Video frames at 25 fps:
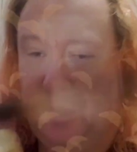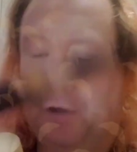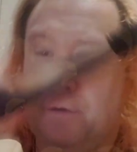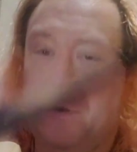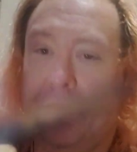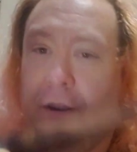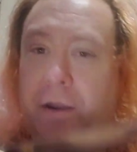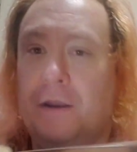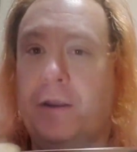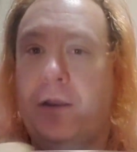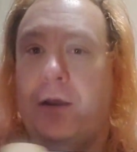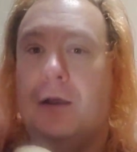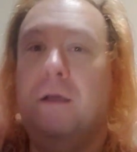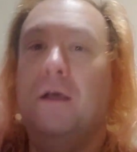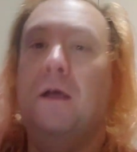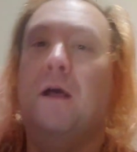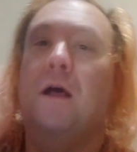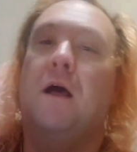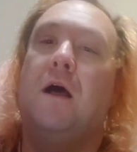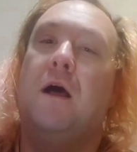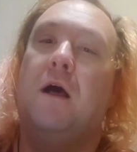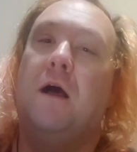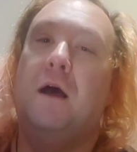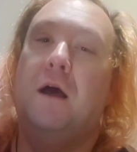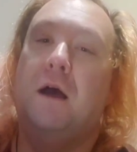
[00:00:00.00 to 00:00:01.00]
right,
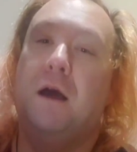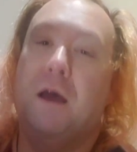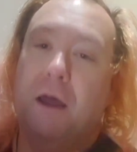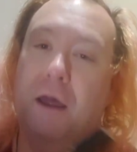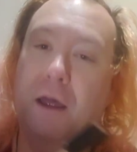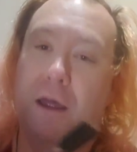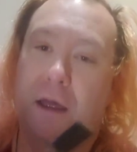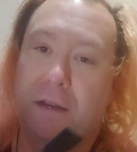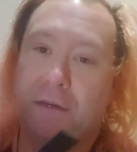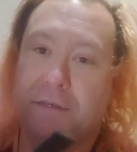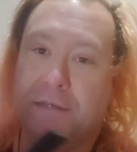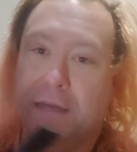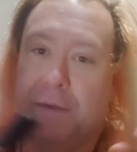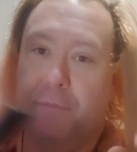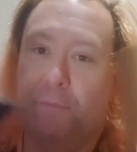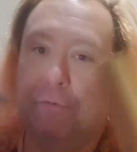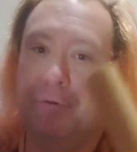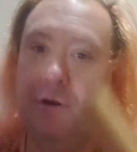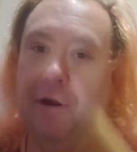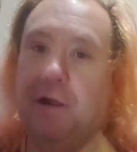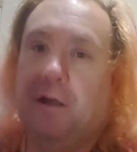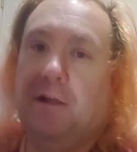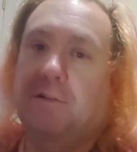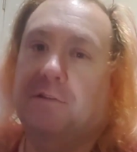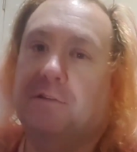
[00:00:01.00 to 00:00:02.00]
and
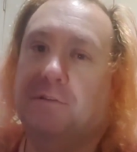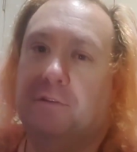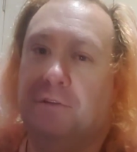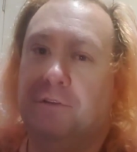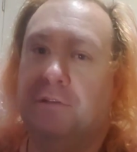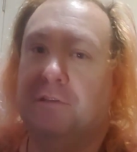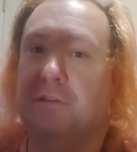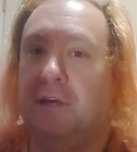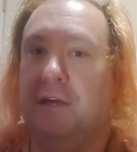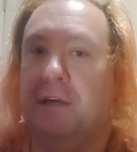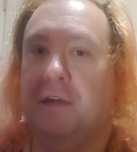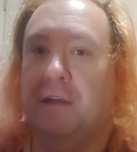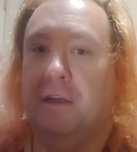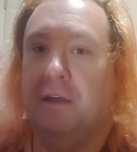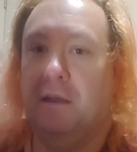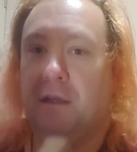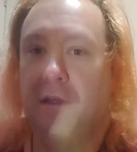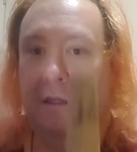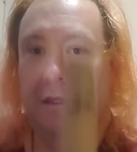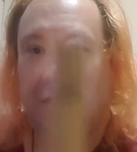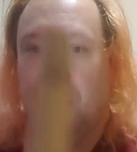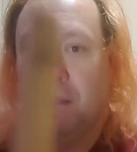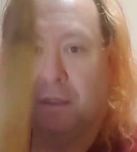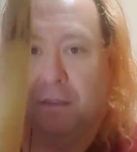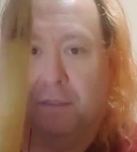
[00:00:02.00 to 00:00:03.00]
taper it down so it looks like
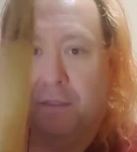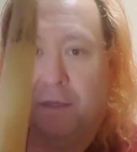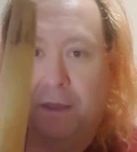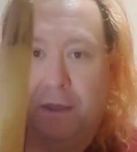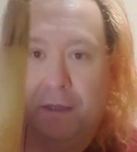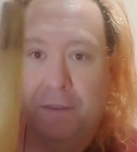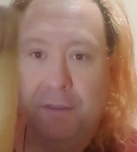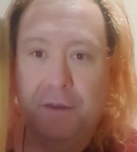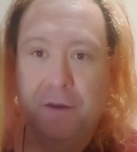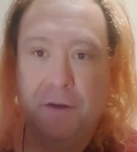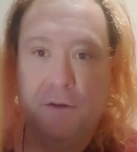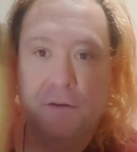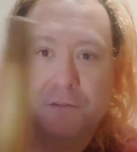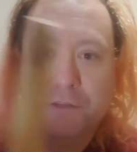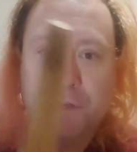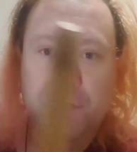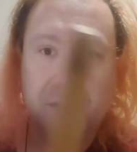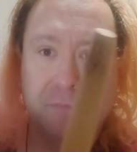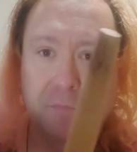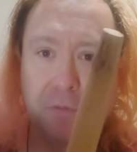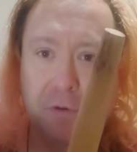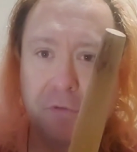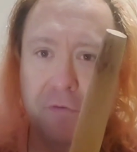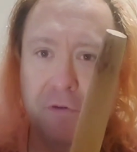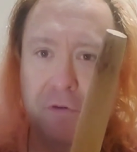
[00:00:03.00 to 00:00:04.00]
that. There,
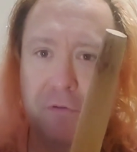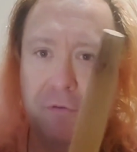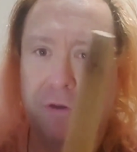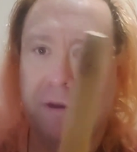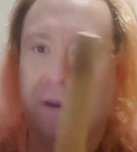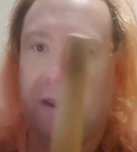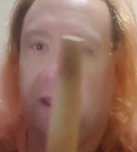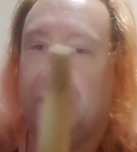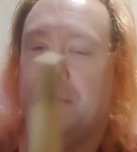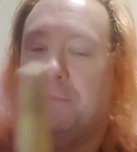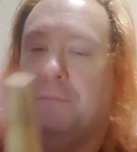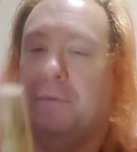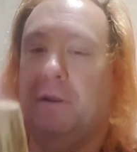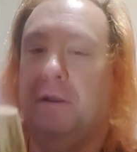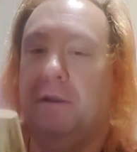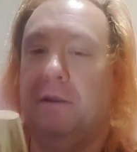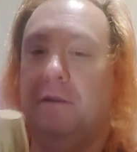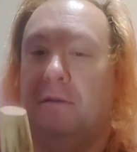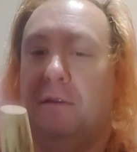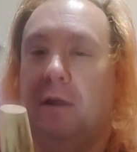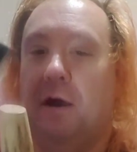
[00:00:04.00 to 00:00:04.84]
see? Perfect reenactment.